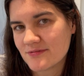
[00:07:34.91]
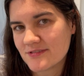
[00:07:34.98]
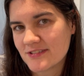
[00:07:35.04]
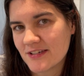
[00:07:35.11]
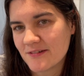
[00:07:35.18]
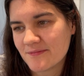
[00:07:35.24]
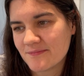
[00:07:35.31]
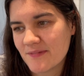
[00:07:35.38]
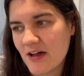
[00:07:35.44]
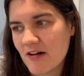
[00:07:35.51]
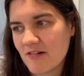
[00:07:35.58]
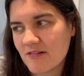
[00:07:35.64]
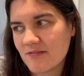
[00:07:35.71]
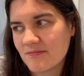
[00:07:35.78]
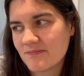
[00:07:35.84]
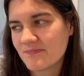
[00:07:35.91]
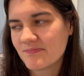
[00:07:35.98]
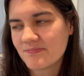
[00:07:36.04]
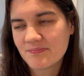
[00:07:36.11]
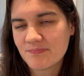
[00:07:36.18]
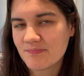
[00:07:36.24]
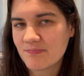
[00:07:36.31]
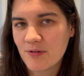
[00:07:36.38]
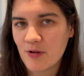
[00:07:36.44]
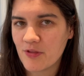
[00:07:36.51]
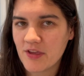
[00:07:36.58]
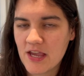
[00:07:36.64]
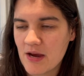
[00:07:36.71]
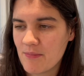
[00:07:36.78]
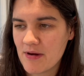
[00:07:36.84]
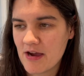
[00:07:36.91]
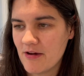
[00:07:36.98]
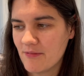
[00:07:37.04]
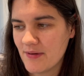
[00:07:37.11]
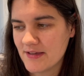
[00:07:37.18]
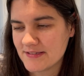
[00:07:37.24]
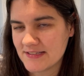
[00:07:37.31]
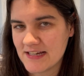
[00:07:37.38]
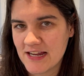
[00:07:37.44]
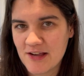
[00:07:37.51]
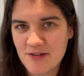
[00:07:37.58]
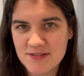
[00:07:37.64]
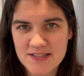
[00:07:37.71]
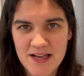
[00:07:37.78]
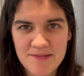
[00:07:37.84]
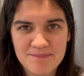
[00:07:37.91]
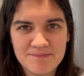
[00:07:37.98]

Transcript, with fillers: So I'll pull the camera out as the day goes on.